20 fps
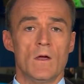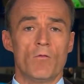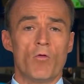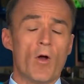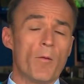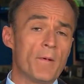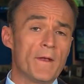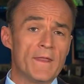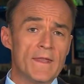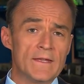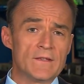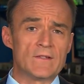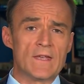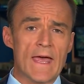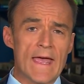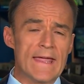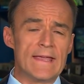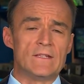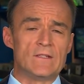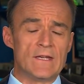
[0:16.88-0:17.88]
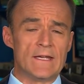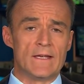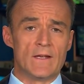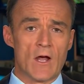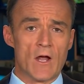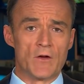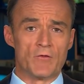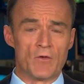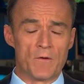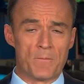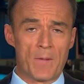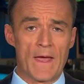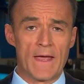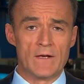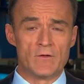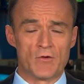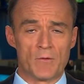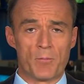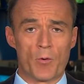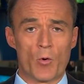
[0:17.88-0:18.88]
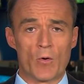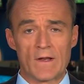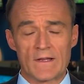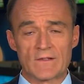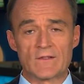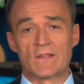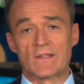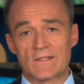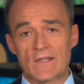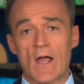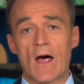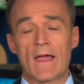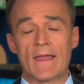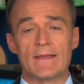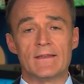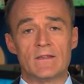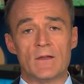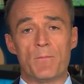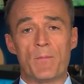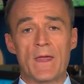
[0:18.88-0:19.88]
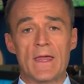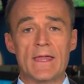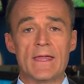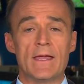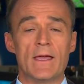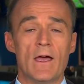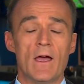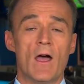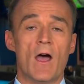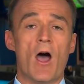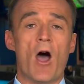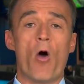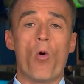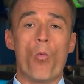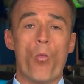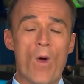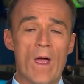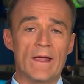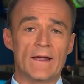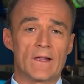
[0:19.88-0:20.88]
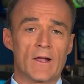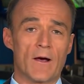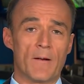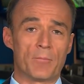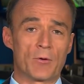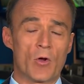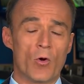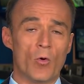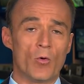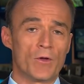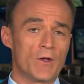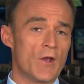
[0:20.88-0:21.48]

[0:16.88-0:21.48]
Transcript: Robin, this 1800 page report is designed to be a wake up call.